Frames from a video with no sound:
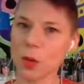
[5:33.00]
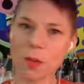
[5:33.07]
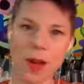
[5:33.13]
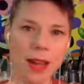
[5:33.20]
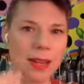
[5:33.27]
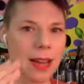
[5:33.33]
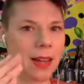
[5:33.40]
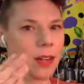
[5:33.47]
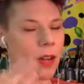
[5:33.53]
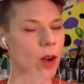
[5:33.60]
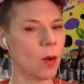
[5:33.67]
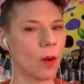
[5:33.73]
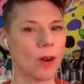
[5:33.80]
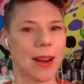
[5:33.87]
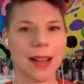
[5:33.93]
You might not
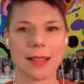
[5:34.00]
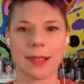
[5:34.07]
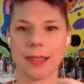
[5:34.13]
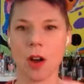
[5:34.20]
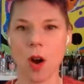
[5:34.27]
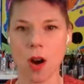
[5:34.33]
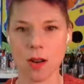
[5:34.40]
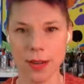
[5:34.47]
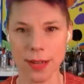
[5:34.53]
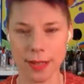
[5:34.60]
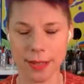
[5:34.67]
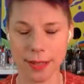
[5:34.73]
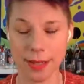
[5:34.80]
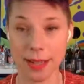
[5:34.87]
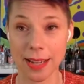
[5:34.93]
know her as an
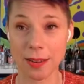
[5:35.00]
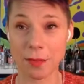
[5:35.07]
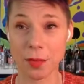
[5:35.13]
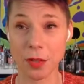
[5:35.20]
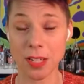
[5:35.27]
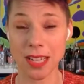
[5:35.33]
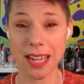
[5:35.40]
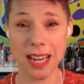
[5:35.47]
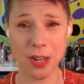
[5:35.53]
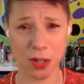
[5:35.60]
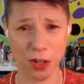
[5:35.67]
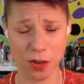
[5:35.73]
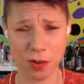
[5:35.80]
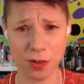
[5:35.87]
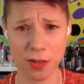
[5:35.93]
artist. And for
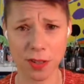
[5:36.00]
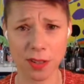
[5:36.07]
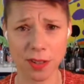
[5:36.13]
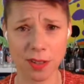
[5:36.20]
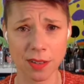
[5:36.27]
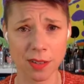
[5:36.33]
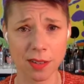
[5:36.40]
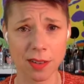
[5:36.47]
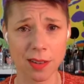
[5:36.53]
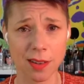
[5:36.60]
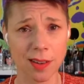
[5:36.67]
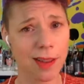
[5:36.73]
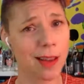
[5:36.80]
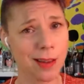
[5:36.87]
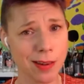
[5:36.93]
teachers,
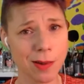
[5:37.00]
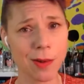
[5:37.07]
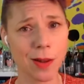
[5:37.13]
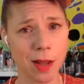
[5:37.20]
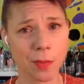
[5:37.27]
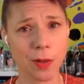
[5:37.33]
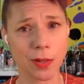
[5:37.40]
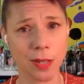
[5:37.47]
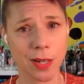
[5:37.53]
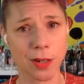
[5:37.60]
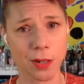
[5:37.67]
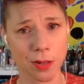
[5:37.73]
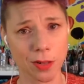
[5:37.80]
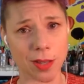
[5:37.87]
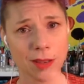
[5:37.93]
I know a couple
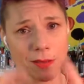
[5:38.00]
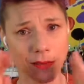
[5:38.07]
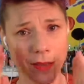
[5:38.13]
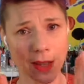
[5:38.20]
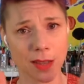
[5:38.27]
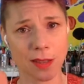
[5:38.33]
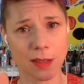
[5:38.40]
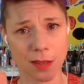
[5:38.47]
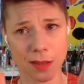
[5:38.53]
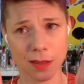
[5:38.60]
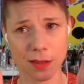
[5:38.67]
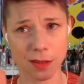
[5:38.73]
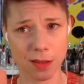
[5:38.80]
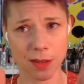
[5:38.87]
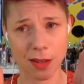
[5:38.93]
teachers that fit in
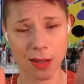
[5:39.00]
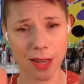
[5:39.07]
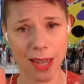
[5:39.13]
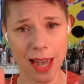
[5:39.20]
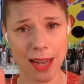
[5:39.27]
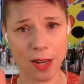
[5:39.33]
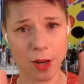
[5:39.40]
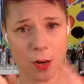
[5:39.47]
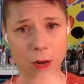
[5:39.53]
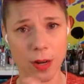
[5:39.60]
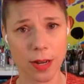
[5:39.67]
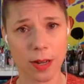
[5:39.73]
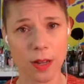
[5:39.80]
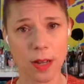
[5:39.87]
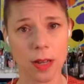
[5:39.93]
this
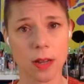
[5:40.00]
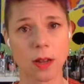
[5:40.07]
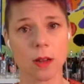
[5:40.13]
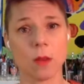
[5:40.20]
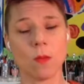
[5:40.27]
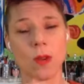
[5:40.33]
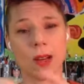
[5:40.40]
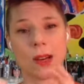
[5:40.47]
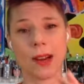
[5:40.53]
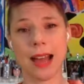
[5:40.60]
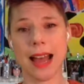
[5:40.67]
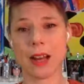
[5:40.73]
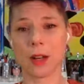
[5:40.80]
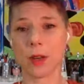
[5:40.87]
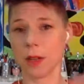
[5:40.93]
category.
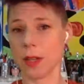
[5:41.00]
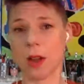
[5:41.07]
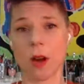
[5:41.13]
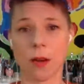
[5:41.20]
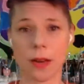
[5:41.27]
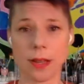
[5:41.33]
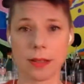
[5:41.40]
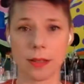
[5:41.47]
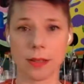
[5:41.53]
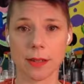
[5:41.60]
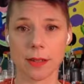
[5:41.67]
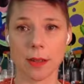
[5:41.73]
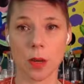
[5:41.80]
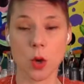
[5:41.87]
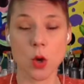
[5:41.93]
We're actually
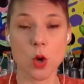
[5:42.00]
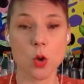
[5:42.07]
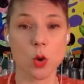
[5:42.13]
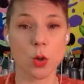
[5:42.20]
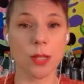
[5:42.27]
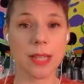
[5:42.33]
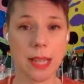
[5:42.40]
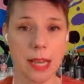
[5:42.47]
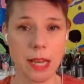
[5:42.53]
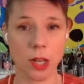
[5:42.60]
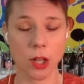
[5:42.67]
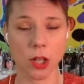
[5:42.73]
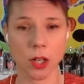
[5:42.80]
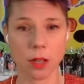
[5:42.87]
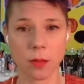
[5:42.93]
artists who
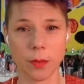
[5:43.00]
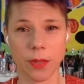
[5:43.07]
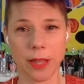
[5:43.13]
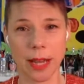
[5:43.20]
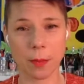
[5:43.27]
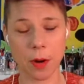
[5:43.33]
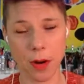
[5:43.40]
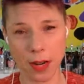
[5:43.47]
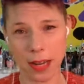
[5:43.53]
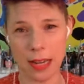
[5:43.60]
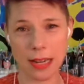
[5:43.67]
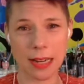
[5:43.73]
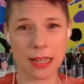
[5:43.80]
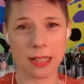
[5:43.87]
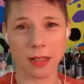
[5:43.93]
teach, but that part
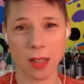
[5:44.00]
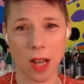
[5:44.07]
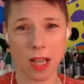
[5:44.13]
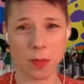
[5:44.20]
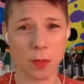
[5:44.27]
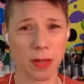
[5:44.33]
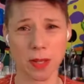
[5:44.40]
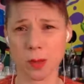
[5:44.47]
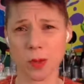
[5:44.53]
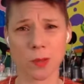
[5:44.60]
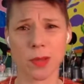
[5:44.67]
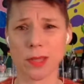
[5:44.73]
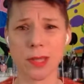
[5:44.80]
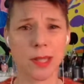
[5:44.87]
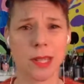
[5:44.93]
kind of gets lost because
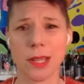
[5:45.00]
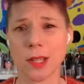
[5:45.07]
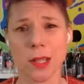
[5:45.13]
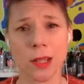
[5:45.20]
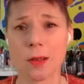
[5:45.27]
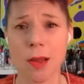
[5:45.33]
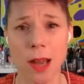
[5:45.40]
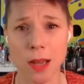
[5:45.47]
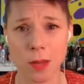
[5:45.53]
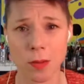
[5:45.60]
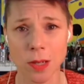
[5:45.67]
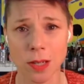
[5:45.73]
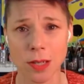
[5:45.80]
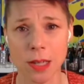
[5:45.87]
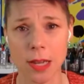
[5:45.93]
we're busy teaching you
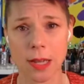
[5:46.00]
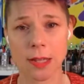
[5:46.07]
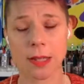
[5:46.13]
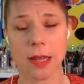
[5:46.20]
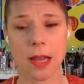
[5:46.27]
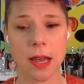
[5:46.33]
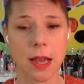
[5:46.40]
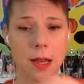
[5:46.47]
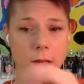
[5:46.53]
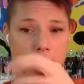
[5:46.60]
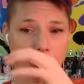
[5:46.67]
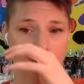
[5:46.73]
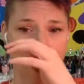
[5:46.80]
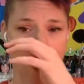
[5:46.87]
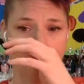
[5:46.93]
guys when you see us.
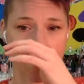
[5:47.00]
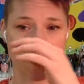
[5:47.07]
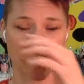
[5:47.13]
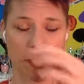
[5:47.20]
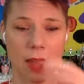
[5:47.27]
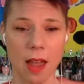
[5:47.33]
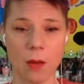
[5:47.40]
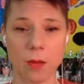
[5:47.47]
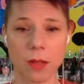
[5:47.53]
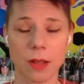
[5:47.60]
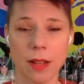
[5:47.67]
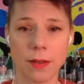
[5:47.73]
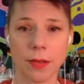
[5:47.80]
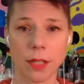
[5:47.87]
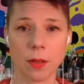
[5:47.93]
So I would
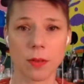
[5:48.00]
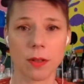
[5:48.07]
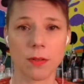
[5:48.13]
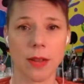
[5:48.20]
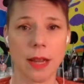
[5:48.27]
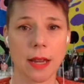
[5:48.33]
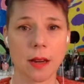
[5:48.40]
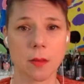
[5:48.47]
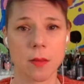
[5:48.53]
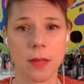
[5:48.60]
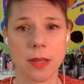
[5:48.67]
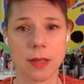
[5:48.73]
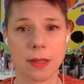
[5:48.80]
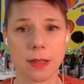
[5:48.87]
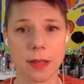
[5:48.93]
love to invite
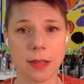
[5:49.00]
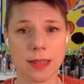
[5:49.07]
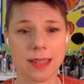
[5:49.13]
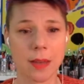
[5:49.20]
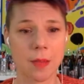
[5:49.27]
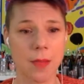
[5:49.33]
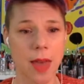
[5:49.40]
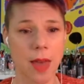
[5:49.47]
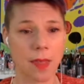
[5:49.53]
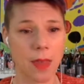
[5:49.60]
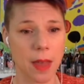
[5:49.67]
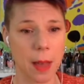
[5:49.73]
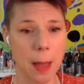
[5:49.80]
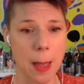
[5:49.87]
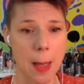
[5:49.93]
Ms.
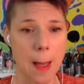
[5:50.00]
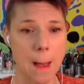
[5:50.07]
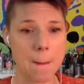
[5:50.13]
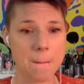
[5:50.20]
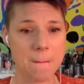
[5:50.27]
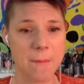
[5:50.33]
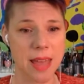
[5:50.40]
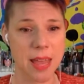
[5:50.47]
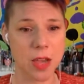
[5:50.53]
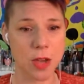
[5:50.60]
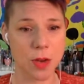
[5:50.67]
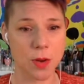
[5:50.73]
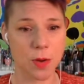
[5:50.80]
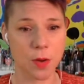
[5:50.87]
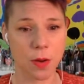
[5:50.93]
Samantha
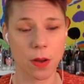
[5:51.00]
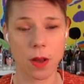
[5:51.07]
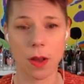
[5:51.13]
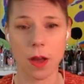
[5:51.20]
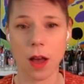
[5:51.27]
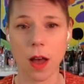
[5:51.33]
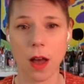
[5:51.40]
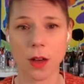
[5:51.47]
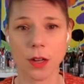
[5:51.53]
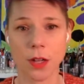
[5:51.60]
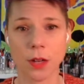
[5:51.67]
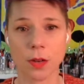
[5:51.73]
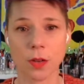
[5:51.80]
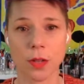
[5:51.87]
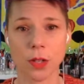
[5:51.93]
Maheu
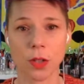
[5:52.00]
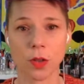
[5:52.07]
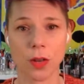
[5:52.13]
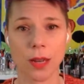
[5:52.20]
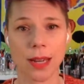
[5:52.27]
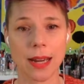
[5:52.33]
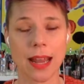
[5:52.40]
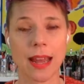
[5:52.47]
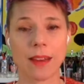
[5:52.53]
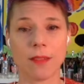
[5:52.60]
onto the screen.